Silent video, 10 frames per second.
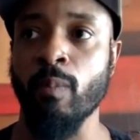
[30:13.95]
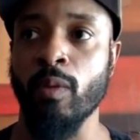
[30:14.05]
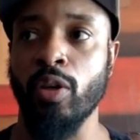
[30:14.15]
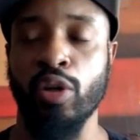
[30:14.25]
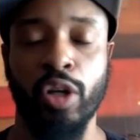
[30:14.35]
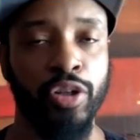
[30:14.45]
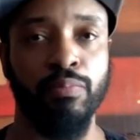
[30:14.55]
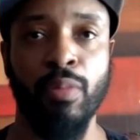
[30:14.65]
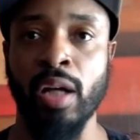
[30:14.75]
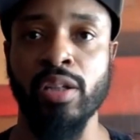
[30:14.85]
You know, Curtis
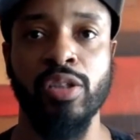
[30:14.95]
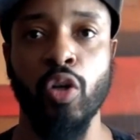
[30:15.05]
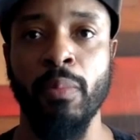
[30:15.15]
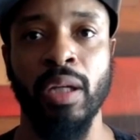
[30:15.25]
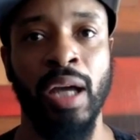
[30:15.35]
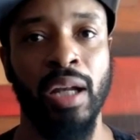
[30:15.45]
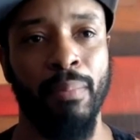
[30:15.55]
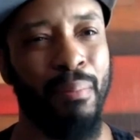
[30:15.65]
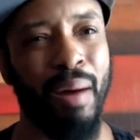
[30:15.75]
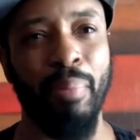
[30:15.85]
Martin told me a lot
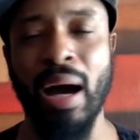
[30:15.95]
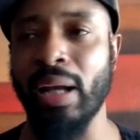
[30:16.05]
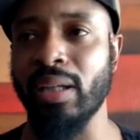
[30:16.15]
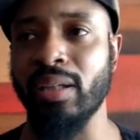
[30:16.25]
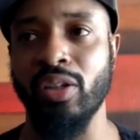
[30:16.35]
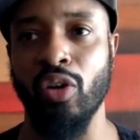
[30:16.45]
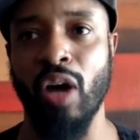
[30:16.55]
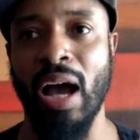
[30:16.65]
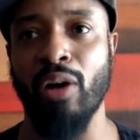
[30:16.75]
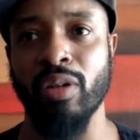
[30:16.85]
about my body, you know,
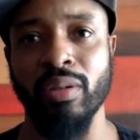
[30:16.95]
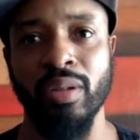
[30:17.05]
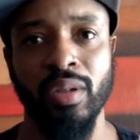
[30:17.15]
how to,